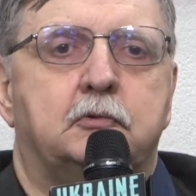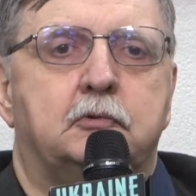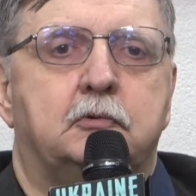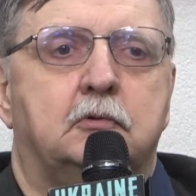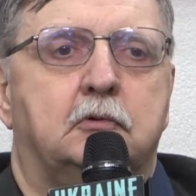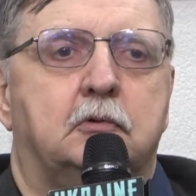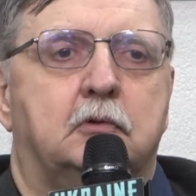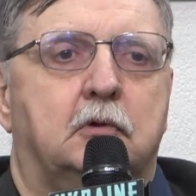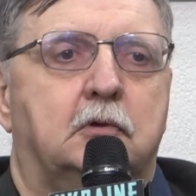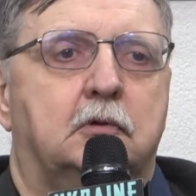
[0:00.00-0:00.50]

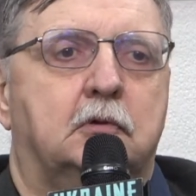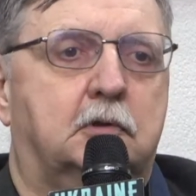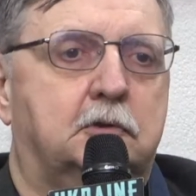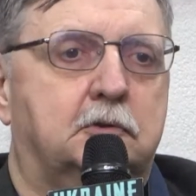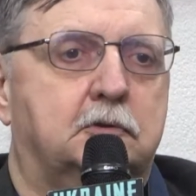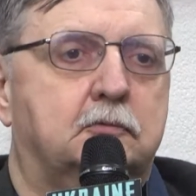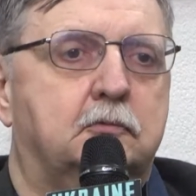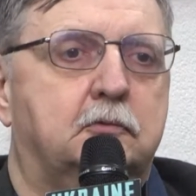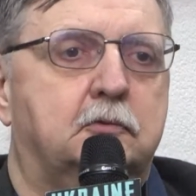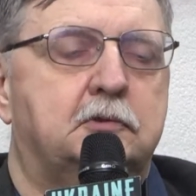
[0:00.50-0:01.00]
Lack
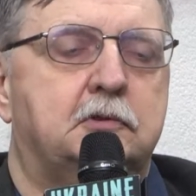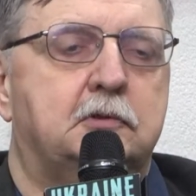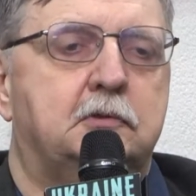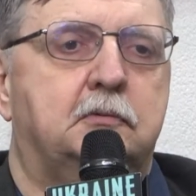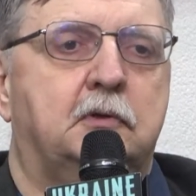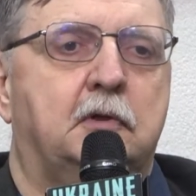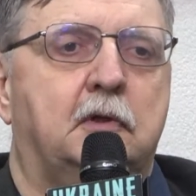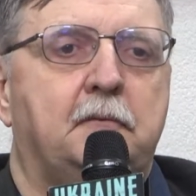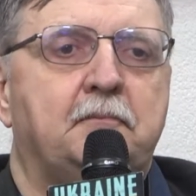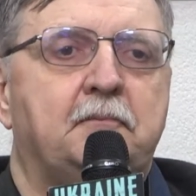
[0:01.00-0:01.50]
of
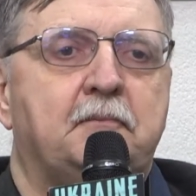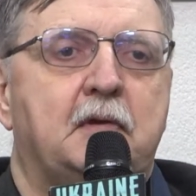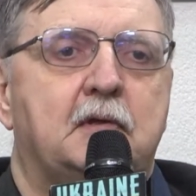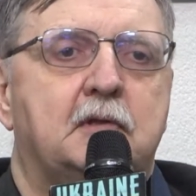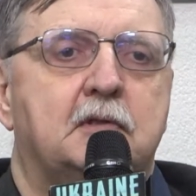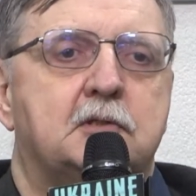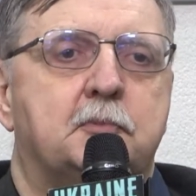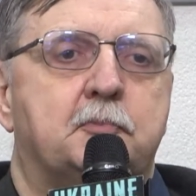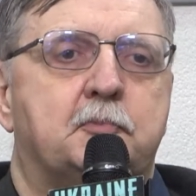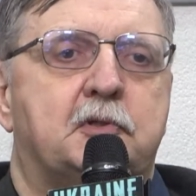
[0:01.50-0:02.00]
human
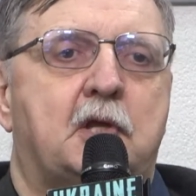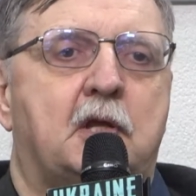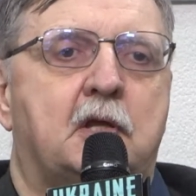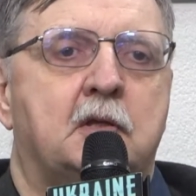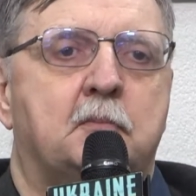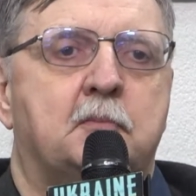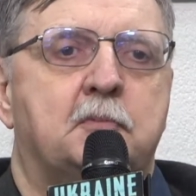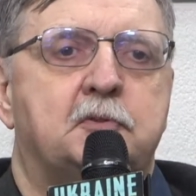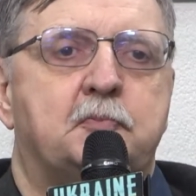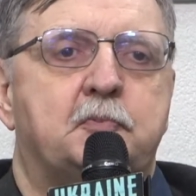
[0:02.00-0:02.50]
resources,
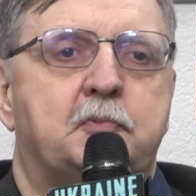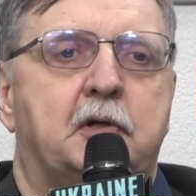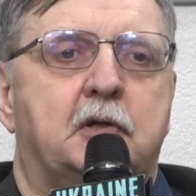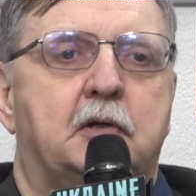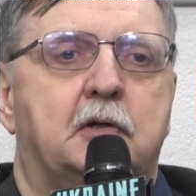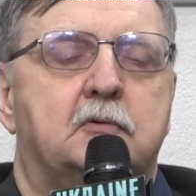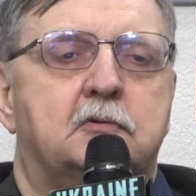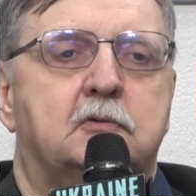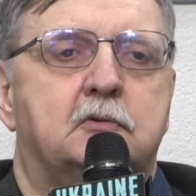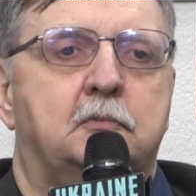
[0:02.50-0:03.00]
lack of
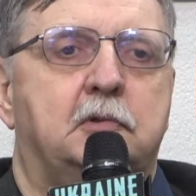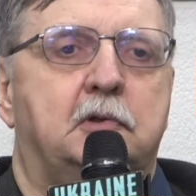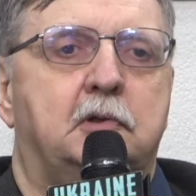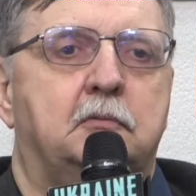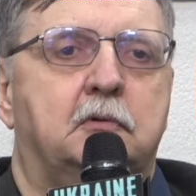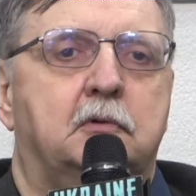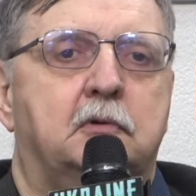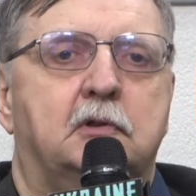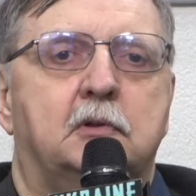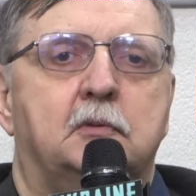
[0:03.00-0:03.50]
access
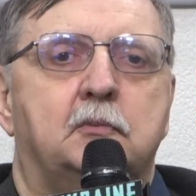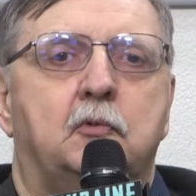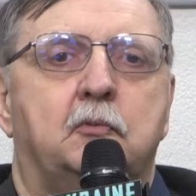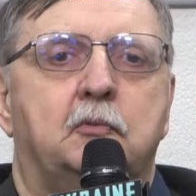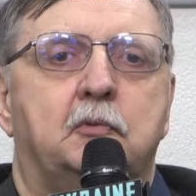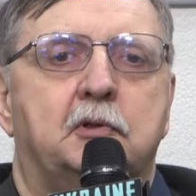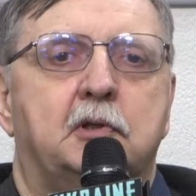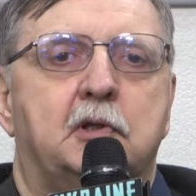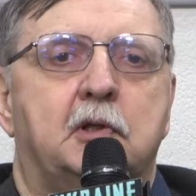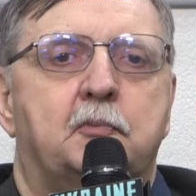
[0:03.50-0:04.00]
to financial
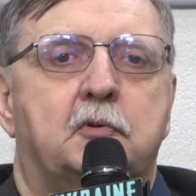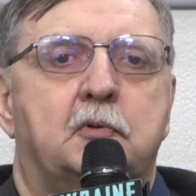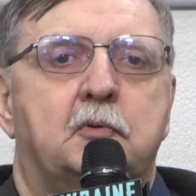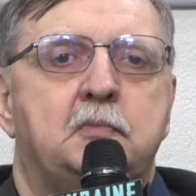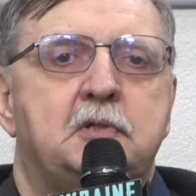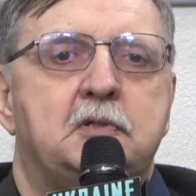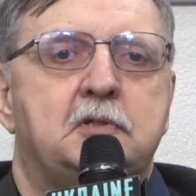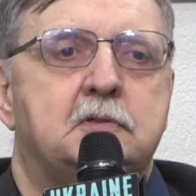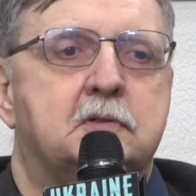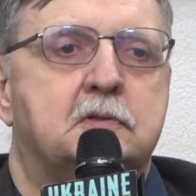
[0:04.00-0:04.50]

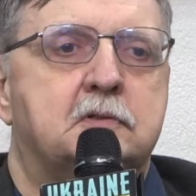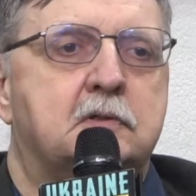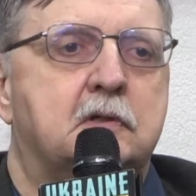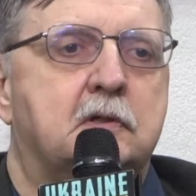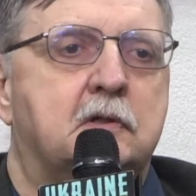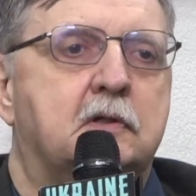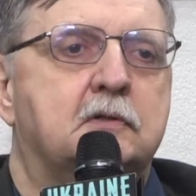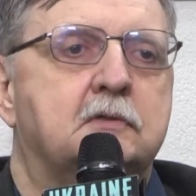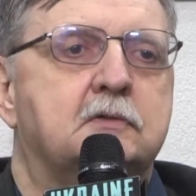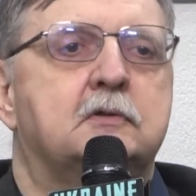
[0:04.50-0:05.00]
resources, the
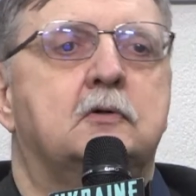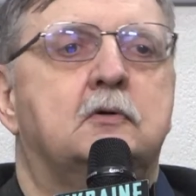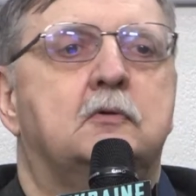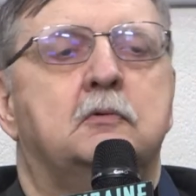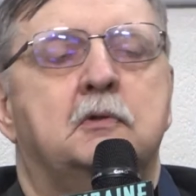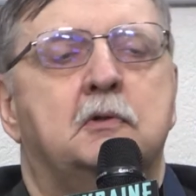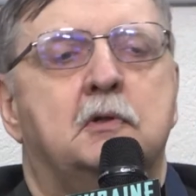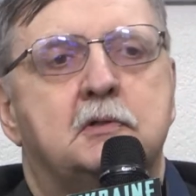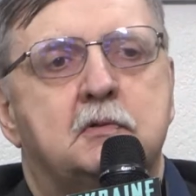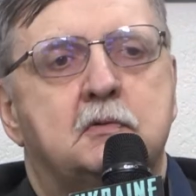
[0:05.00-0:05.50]
issue of
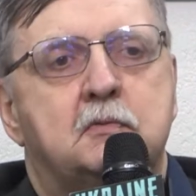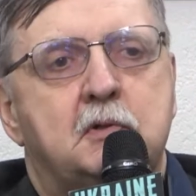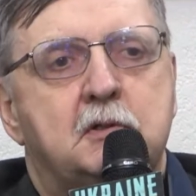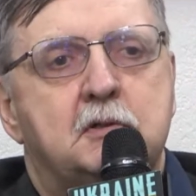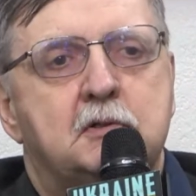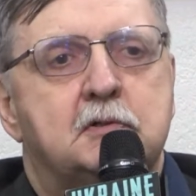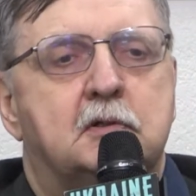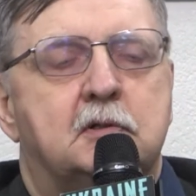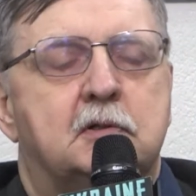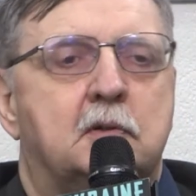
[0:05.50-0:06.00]

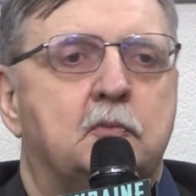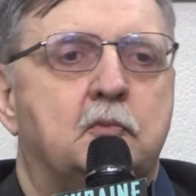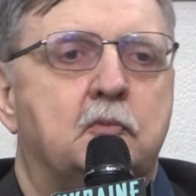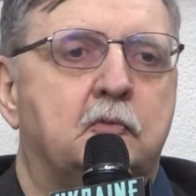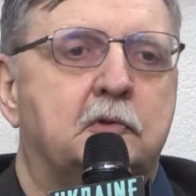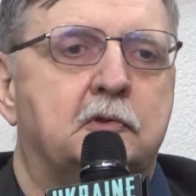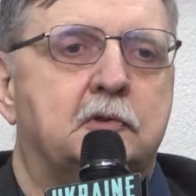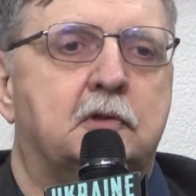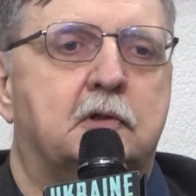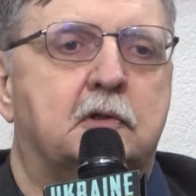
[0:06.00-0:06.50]
security and
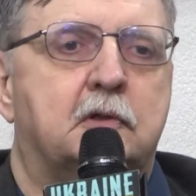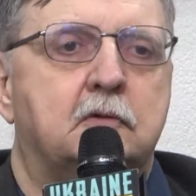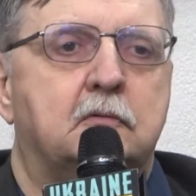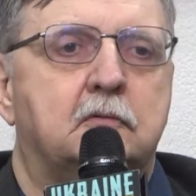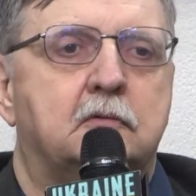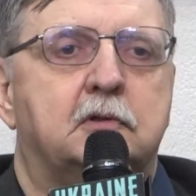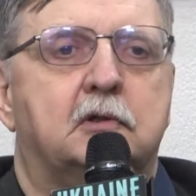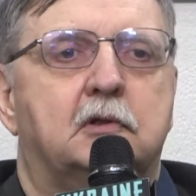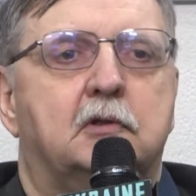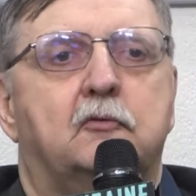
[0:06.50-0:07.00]
safety,
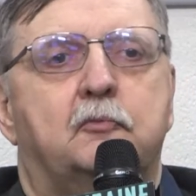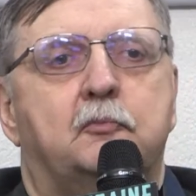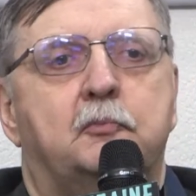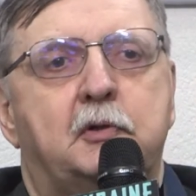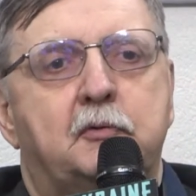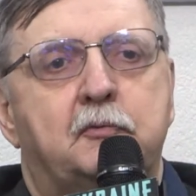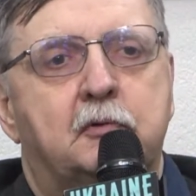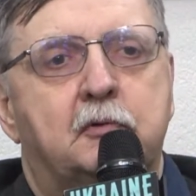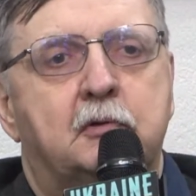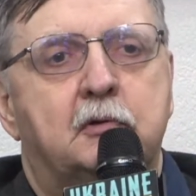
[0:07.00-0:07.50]
especially
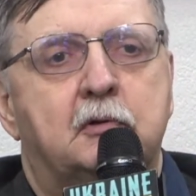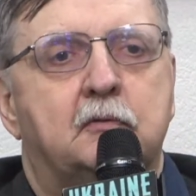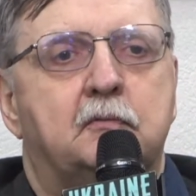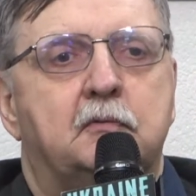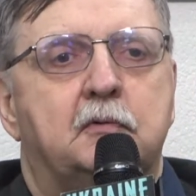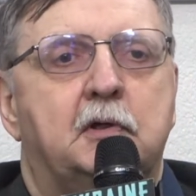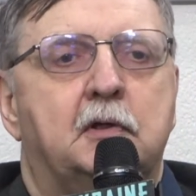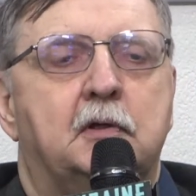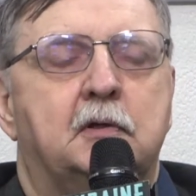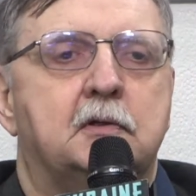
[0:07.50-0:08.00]

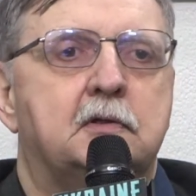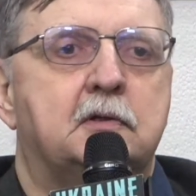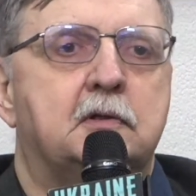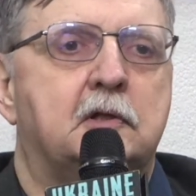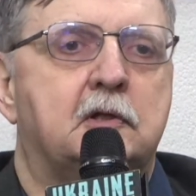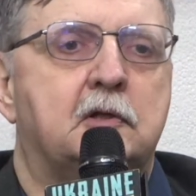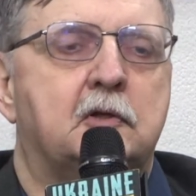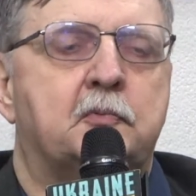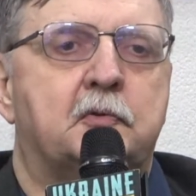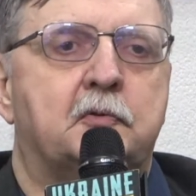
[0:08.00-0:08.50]
businesses
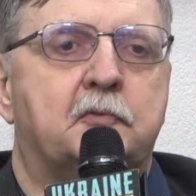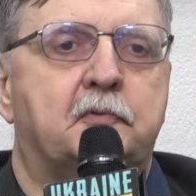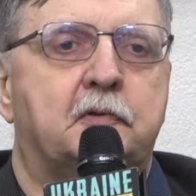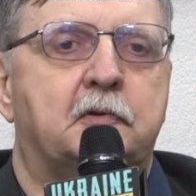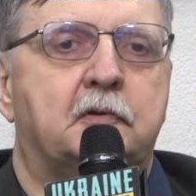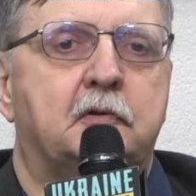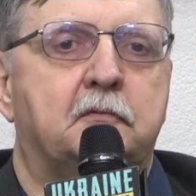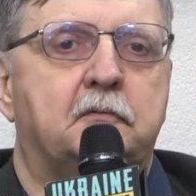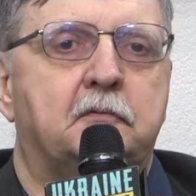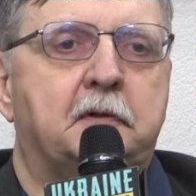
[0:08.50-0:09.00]
that are
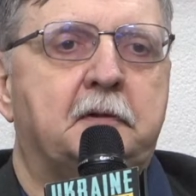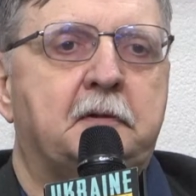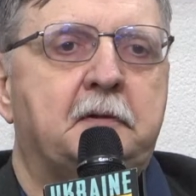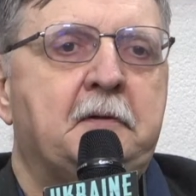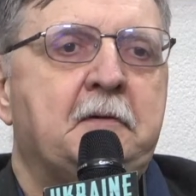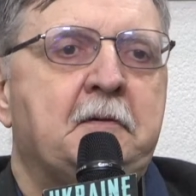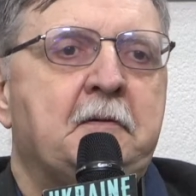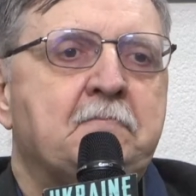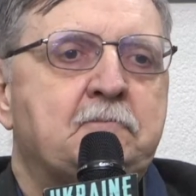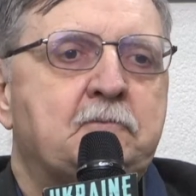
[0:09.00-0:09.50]
geographically
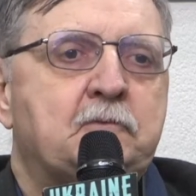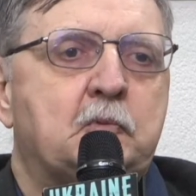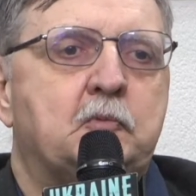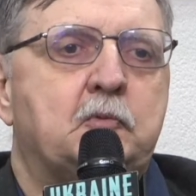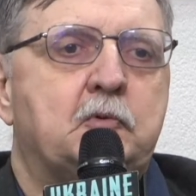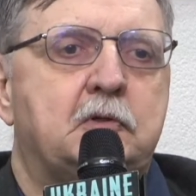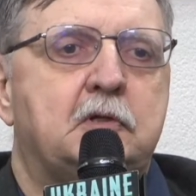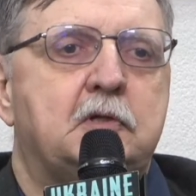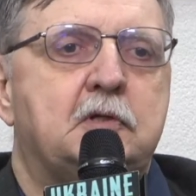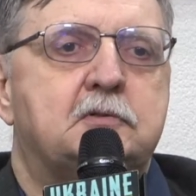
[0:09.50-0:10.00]

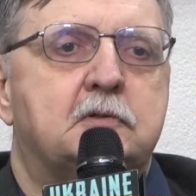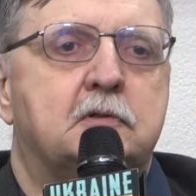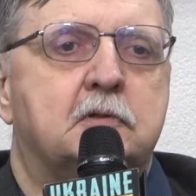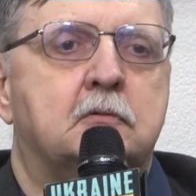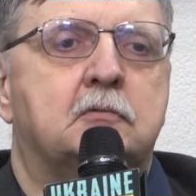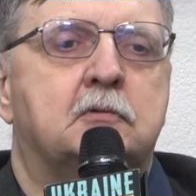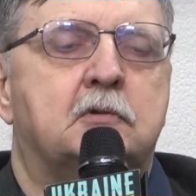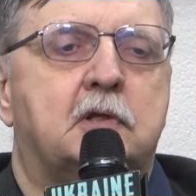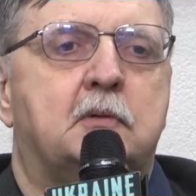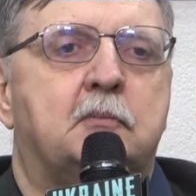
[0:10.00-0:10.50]
located
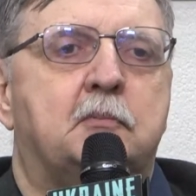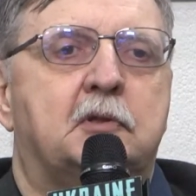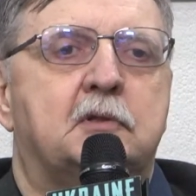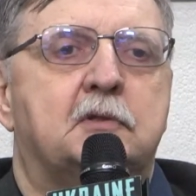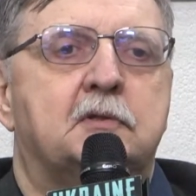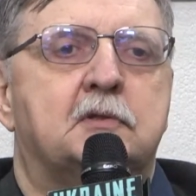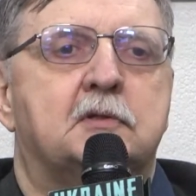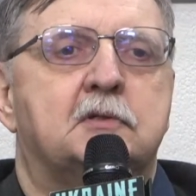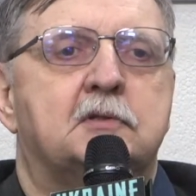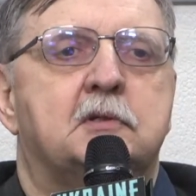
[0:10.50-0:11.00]
close to the
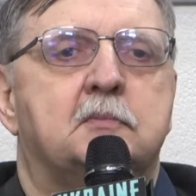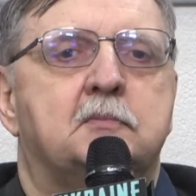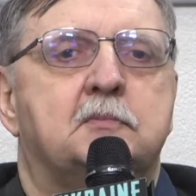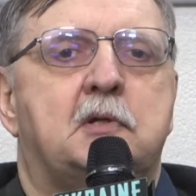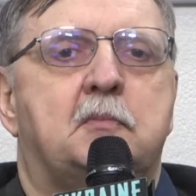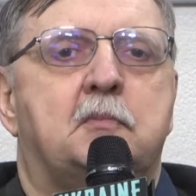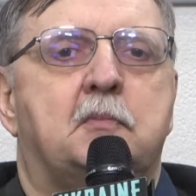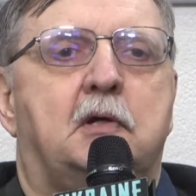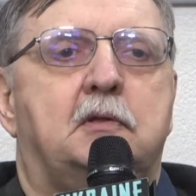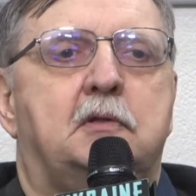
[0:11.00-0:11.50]
front
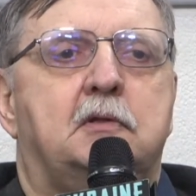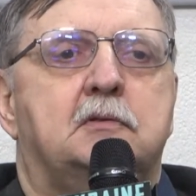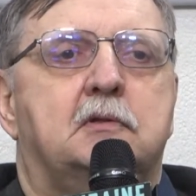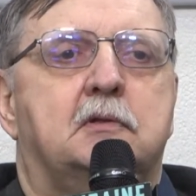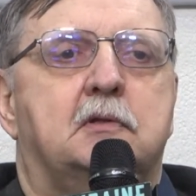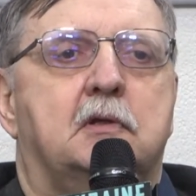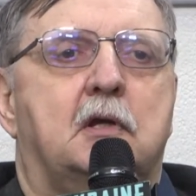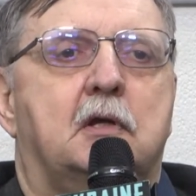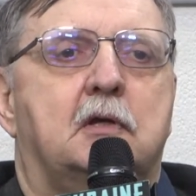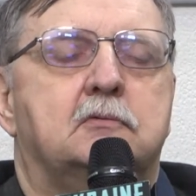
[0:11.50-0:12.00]
lines. And
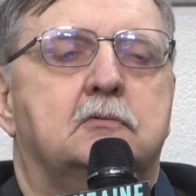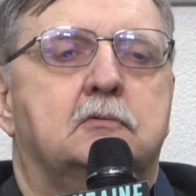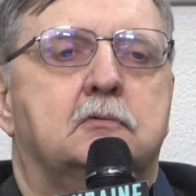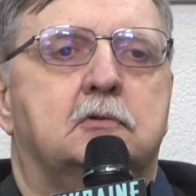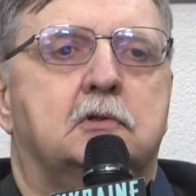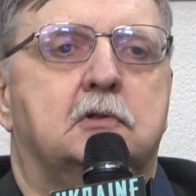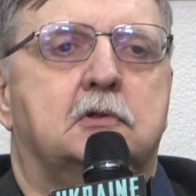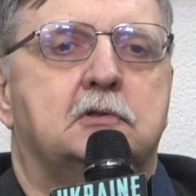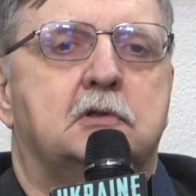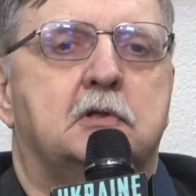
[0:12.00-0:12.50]

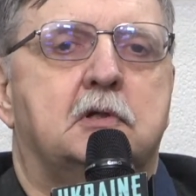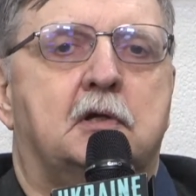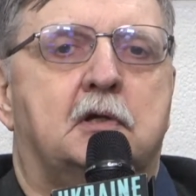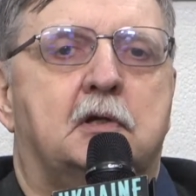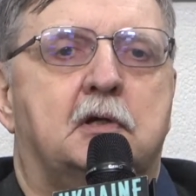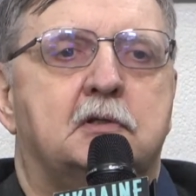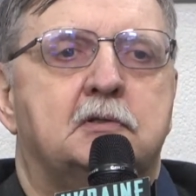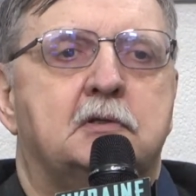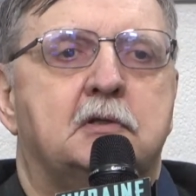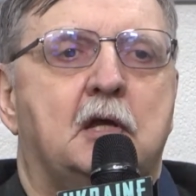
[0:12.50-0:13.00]

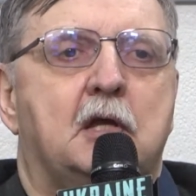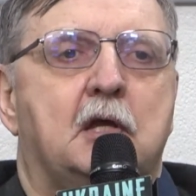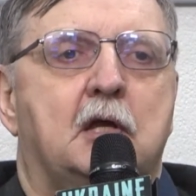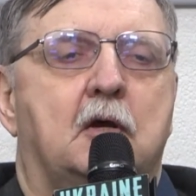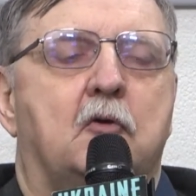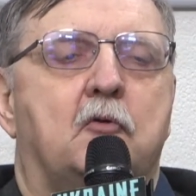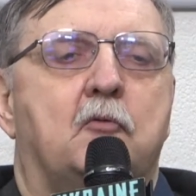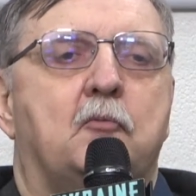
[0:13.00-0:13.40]
it's quite